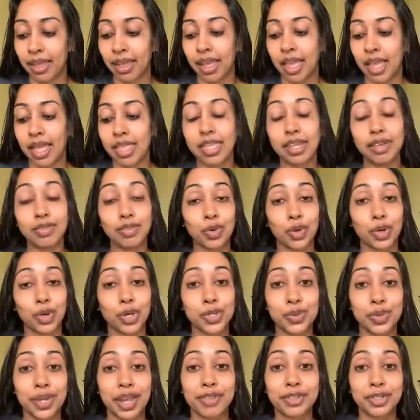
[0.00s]
And then, of
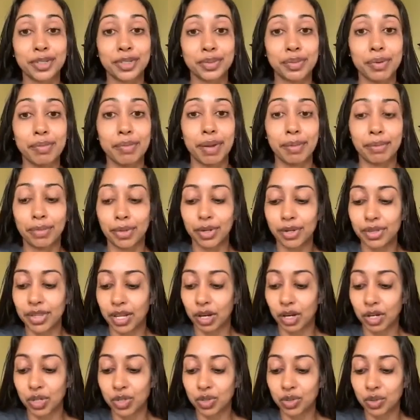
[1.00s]
course, we have to remember that
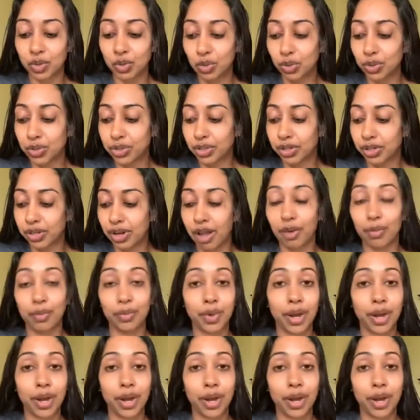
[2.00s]
our schools are not